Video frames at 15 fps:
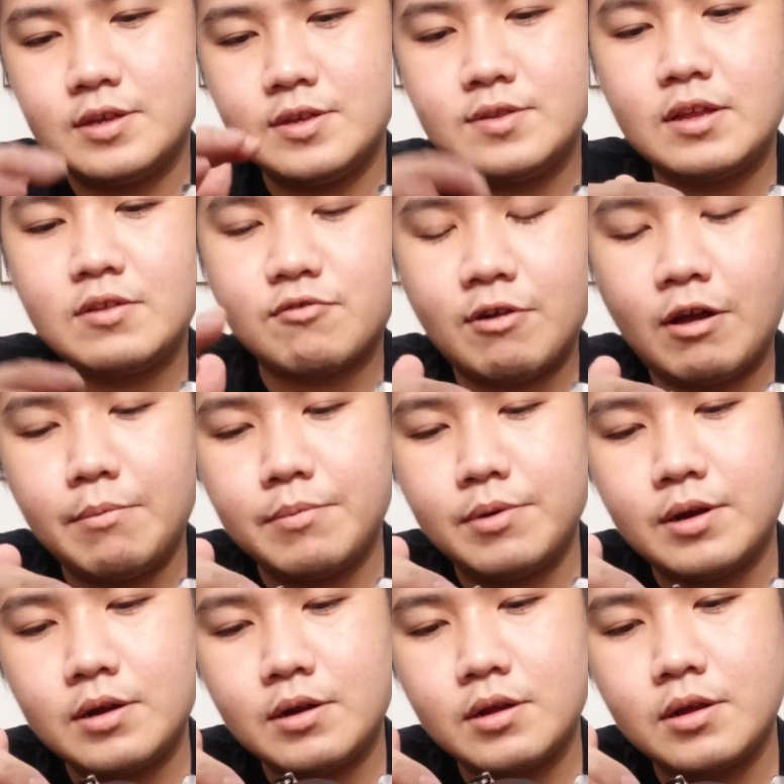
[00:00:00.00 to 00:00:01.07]
It's not
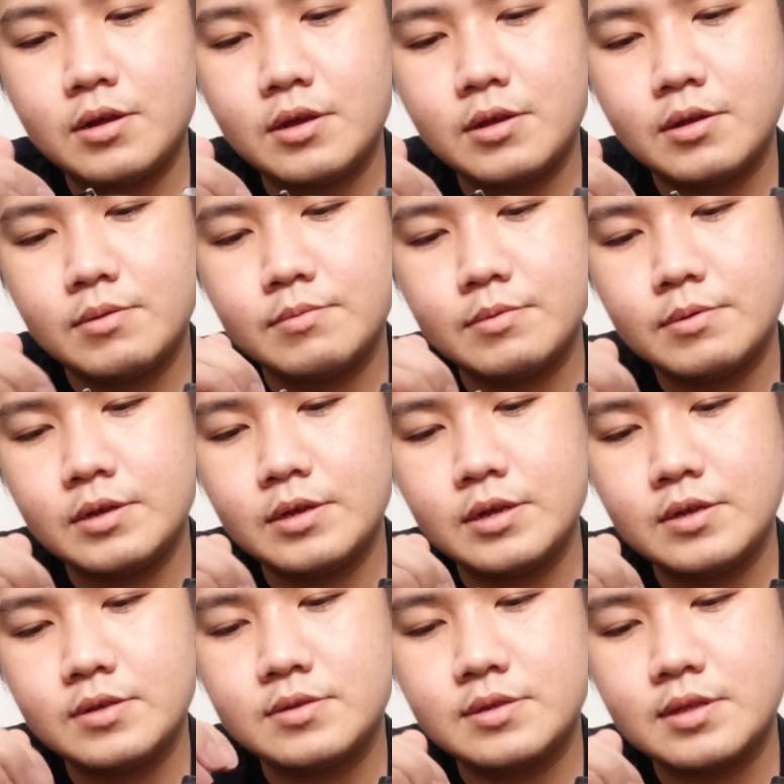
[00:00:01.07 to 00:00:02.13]
rubber.
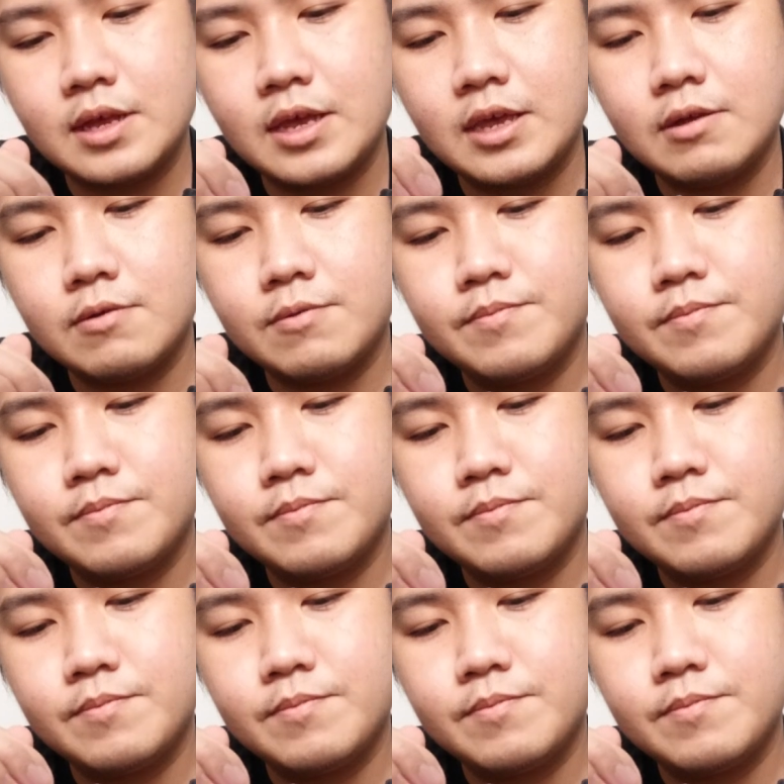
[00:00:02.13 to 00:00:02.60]
It's like